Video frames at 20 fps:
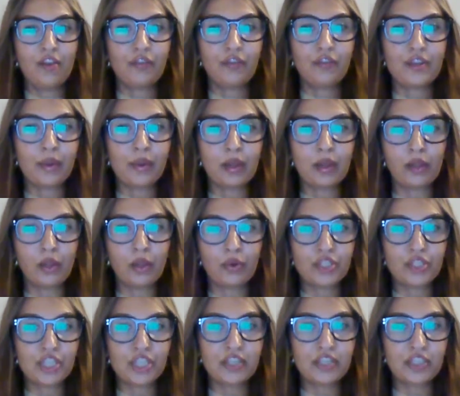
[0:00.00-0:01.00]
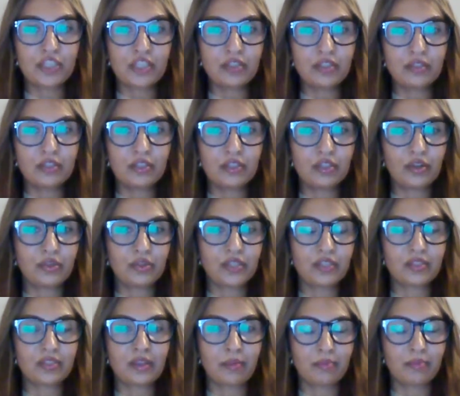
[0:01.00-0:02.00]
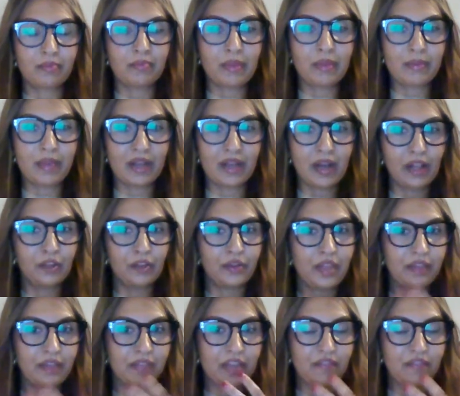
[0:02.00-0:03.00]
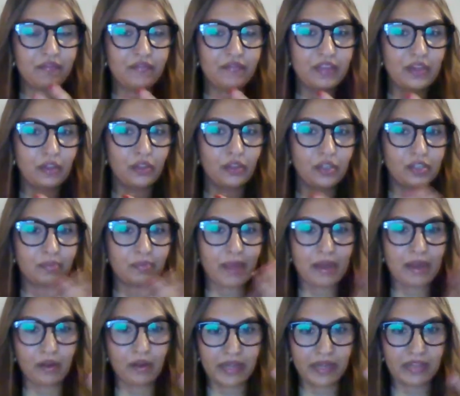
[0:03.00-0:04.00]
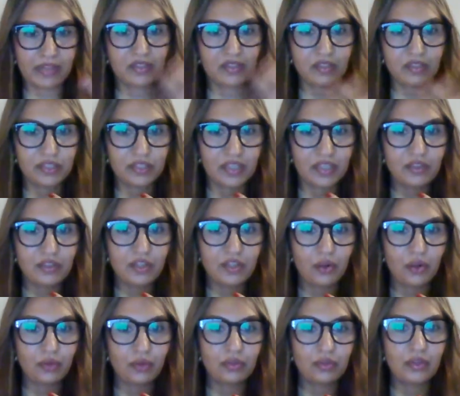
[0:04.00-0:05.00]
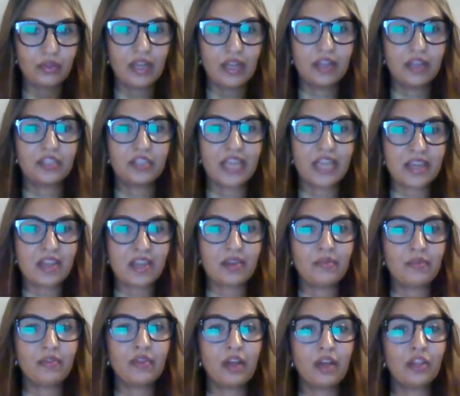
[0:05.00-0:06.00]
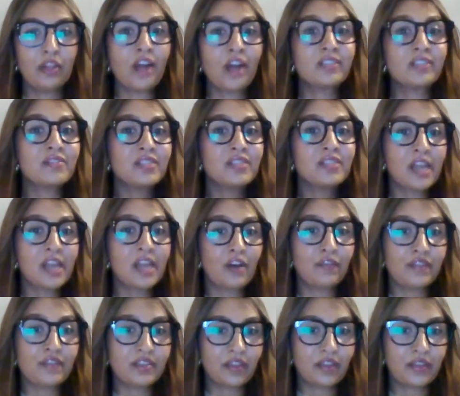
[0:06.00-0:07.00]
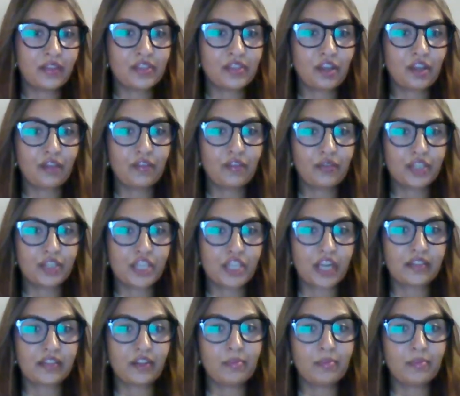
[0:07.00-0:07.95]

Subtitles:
frequent clothes changing, to maybe a color that they feel looks better against their skin tone, taking lots of selfies on their cell phone to check